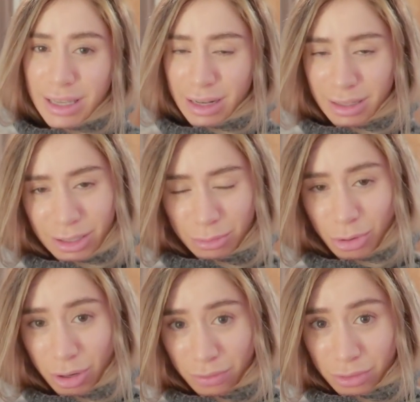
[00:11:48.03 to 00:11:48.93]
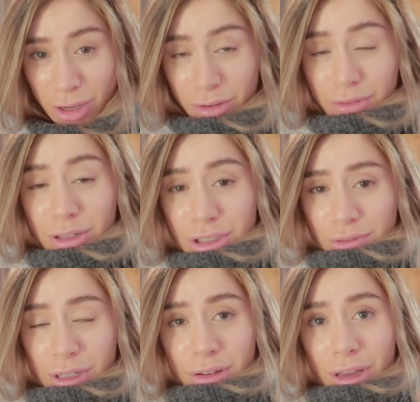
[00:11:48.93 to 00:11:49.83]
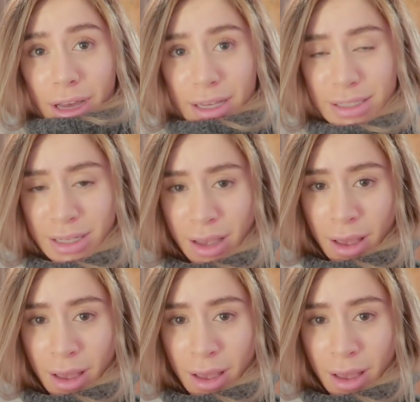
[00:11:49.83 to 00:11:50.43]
get a little more vlog footage for you guys.